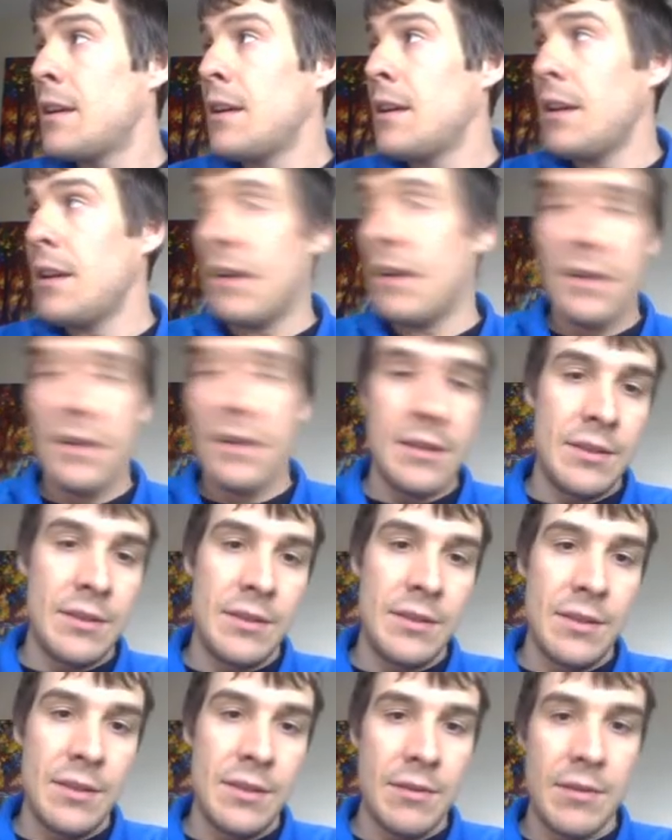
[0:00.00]

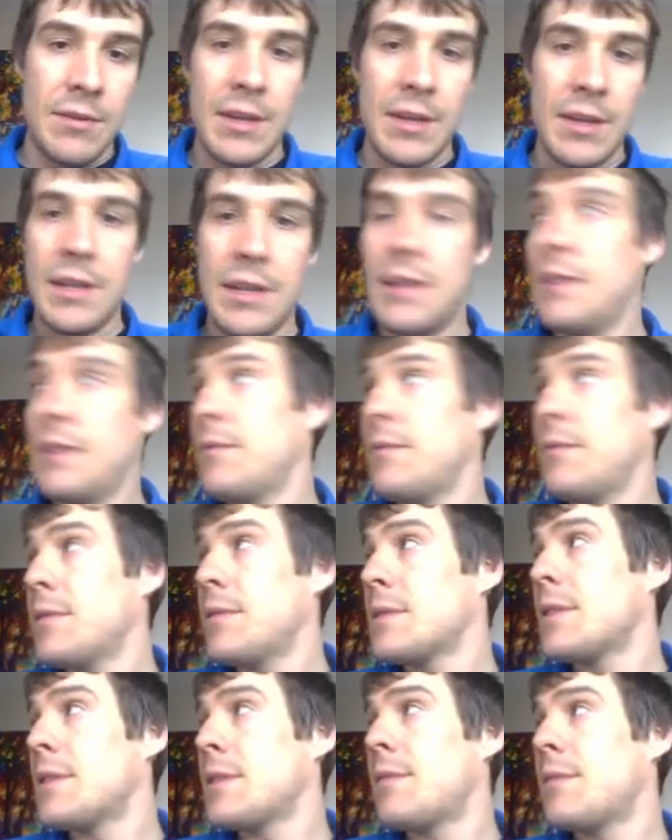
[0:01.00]
First
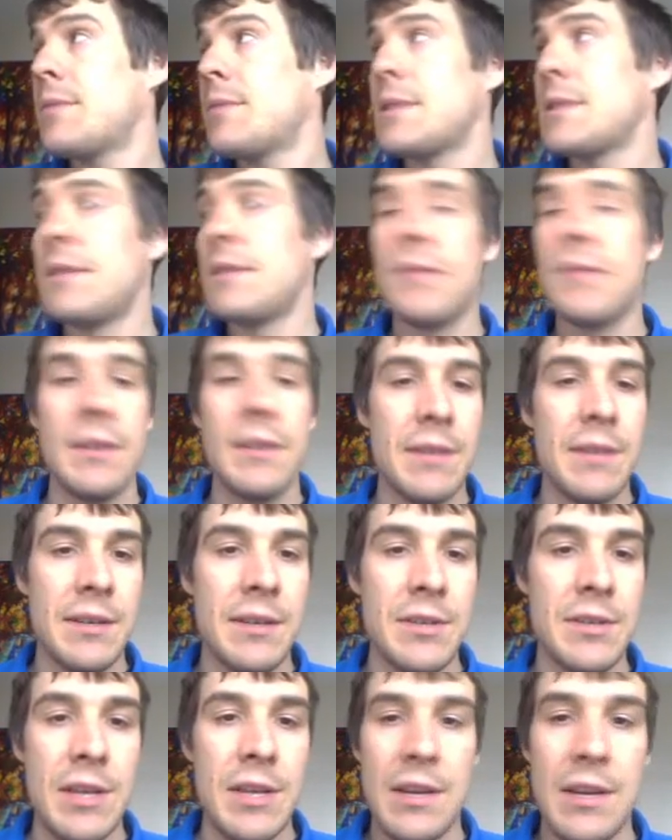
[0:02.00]
off, what's nuclear
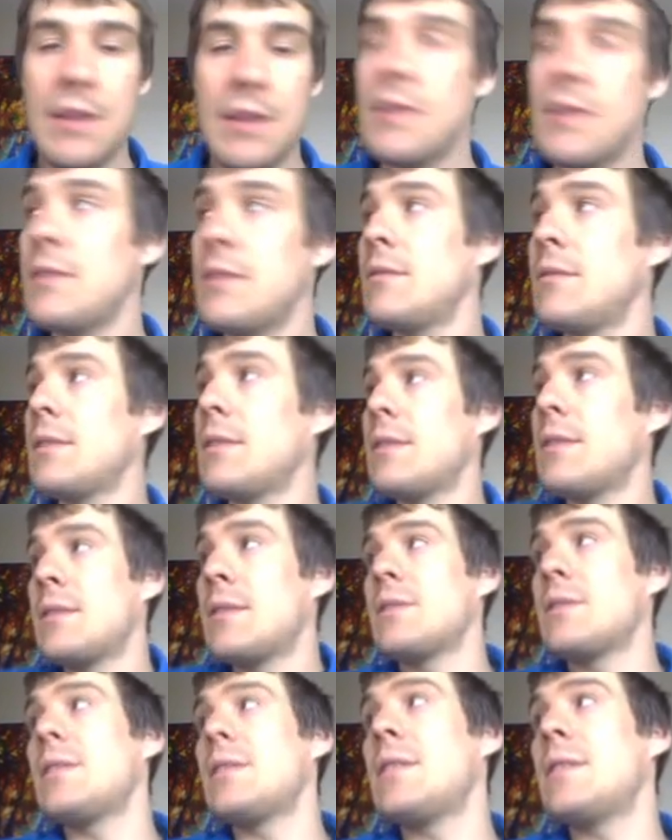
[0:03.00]
energy? Nuclear
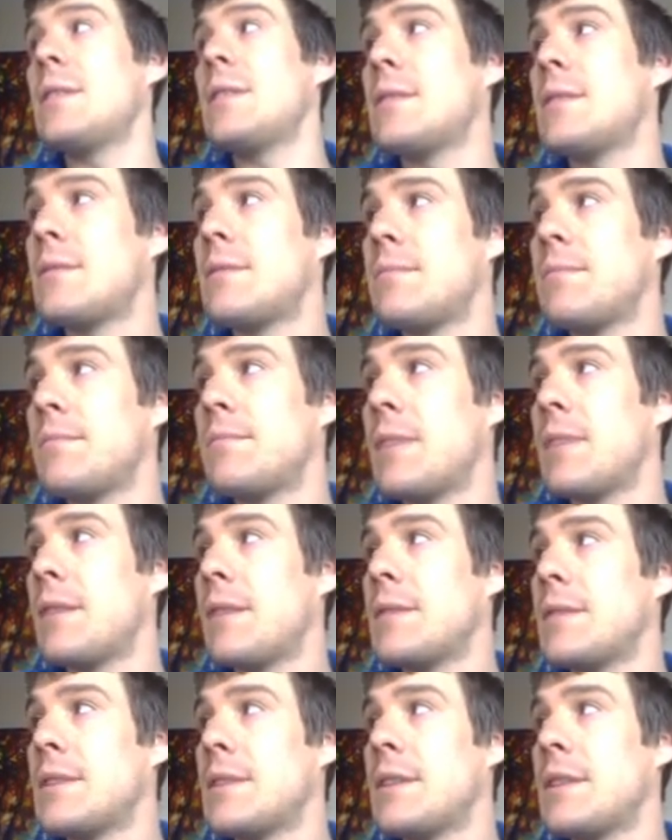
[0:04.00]
energy is,
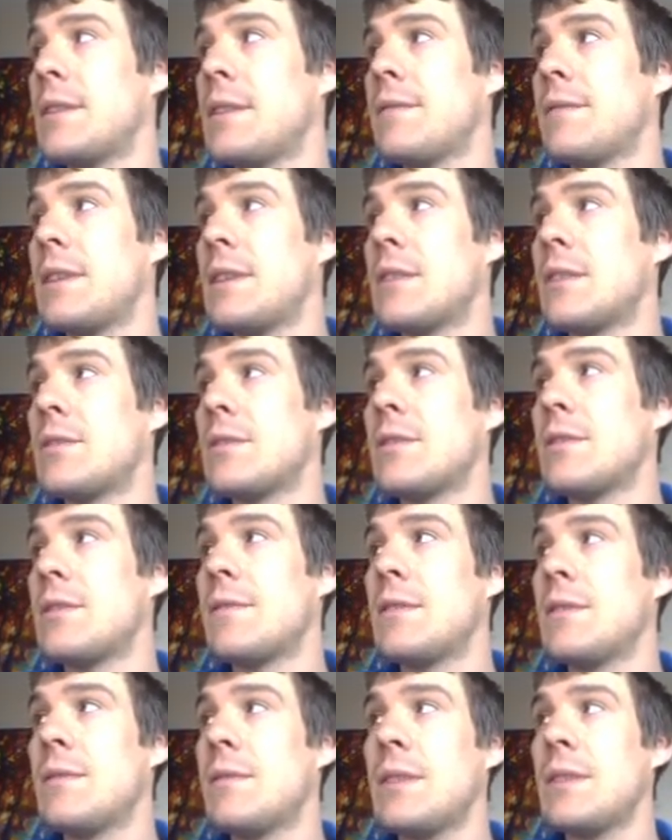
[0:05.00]
obviously enough, the energy of
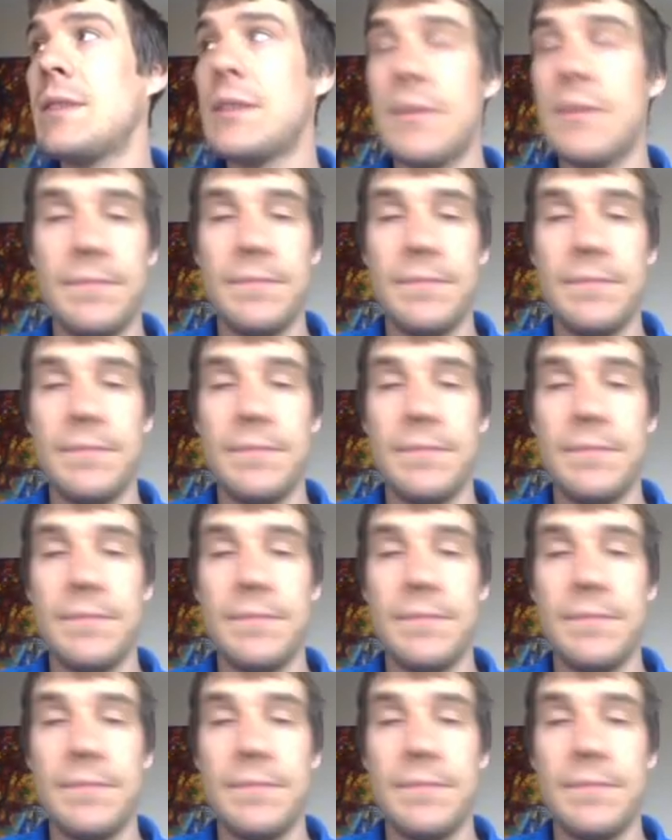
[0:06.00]
the nucleus.